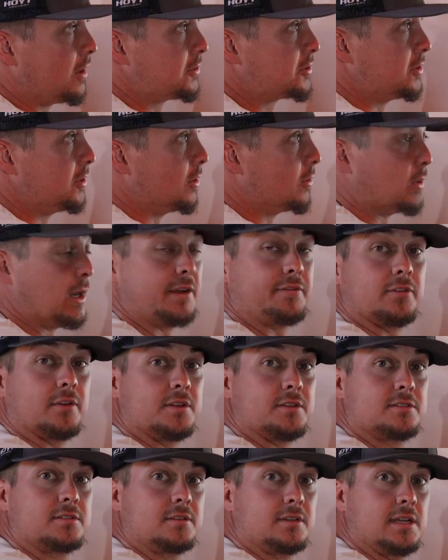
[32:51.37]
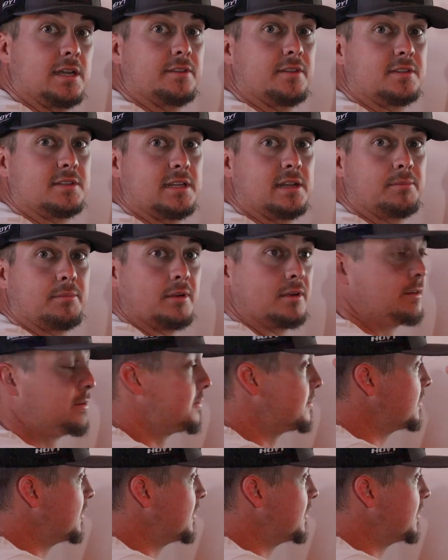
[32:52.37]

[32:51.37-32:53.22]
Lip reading: also a reference in the timber.